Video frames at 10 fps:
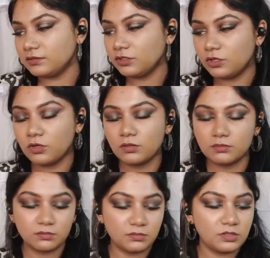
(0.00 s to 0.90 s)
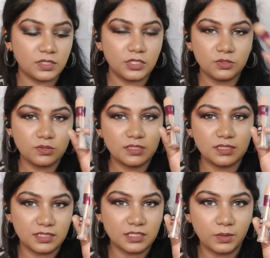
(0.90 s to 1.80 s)
you can use
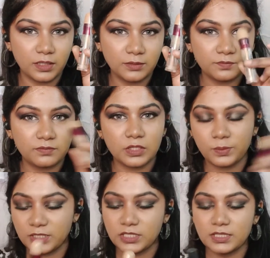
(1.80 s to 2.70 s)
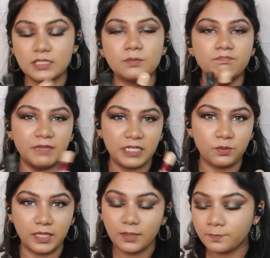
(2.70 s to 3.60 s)
this one, which is
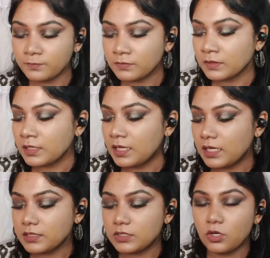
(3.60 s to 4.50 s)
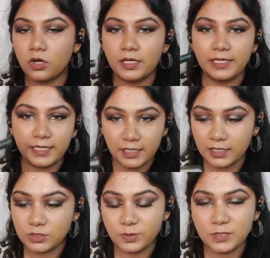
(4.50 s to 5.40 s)
midway. So
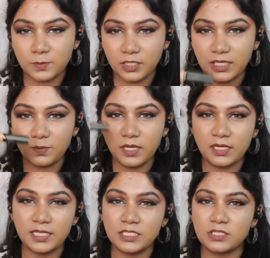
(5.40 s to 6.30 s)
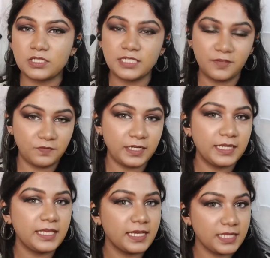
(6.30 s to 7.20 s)
Swiss Beauty one is
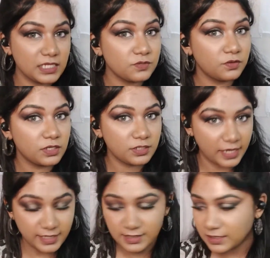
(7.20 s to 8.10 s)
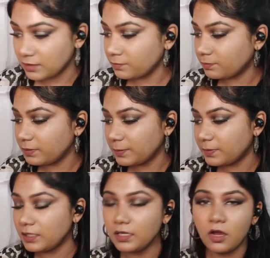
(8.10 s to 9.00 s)
definitely a yes for dry skin
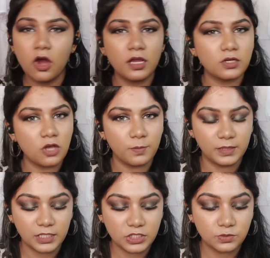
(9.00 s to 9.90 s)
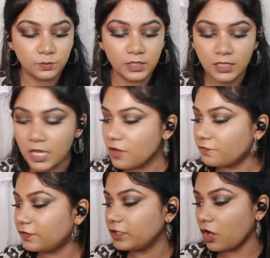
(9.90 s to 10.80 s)
people or combination one.
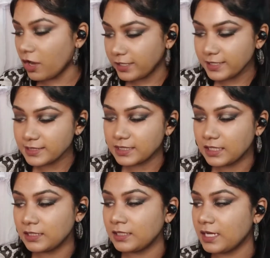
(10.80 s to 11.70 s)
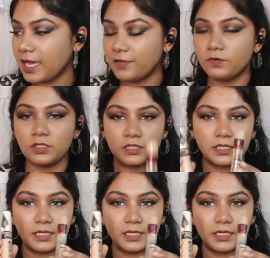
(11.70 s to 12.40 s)
For oily skin, I would